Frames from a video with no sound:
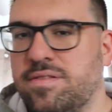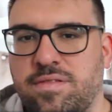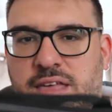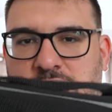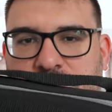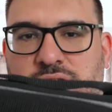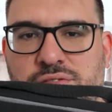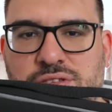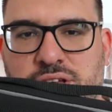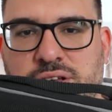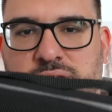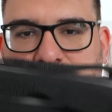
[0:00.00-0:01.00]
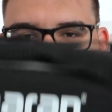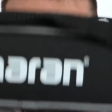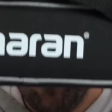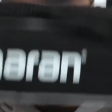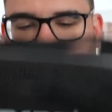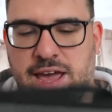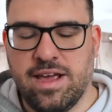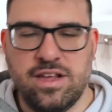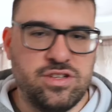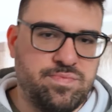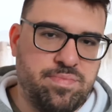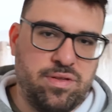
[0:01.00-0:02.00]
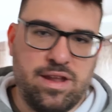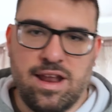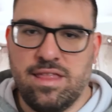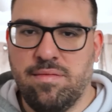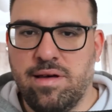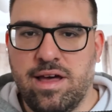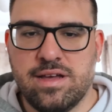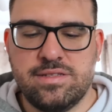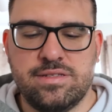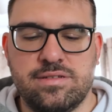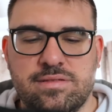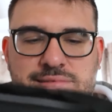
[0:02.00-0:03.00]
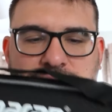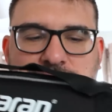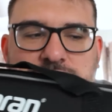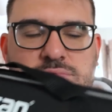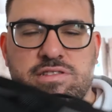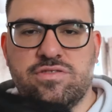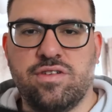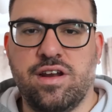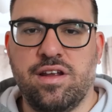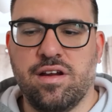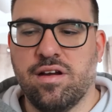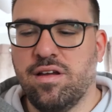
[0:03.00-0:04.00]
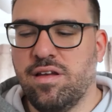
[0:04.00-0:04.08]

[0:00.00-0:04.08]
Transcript: have everything in one bag. You just pull it out of the box and it's right here.